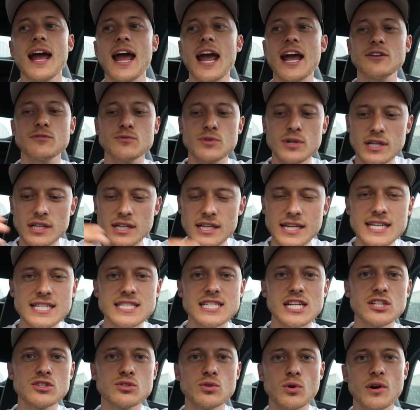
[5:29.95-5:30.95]
and
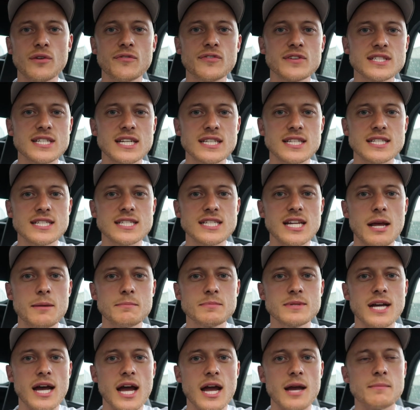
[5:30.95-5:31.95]
release endorphins at the
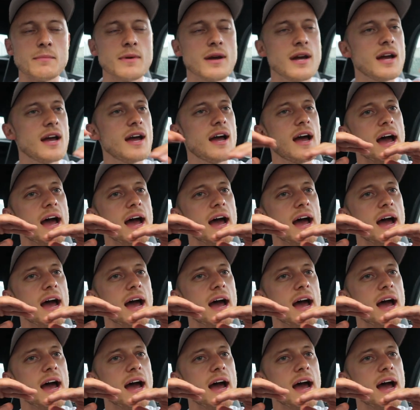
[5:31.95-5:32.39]
same time.